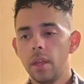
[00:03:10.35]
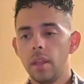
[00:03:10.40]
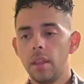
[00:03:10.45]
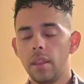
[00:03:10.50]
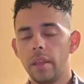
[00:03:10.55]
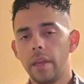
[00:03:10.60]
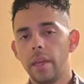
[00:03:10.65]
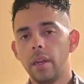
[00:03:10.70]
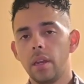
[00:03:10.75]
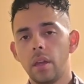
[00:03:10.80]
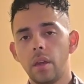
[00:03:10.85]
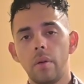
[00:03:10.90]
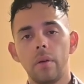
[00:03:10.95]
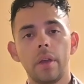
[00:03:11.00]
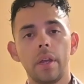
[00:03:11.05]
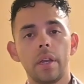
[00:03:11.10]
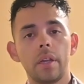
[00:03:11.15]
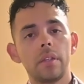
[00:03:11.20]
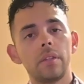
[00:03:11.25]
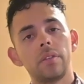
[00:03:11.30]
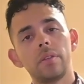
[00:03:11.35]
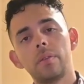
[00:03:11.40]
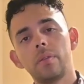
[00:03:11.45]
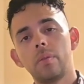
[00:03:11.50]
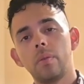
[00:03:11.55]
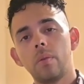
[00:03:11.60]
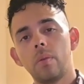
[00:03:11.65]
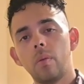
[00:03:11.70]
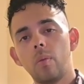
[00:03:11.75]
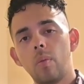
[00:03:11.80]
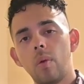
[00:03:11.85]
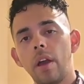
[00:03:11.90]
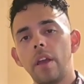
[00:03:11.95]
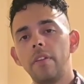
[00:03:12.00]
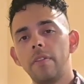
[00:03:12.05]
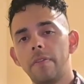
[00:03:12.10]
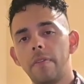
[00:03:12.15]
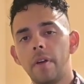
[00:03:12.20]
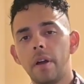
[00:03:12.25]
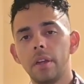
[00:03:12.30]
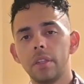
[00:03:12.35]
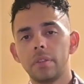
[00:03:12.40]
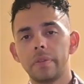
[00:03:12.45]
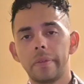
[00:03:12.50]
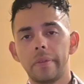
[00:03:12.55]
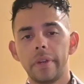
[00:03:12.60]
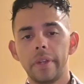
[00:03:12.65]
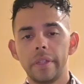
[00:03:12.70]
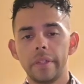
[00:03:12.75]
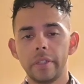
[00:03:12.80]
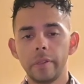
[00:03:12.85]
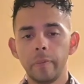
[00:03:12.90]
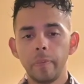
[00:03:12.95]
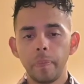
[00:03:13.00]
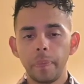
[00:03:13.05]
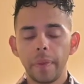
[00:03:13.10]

then go ahead and do white phosphorus.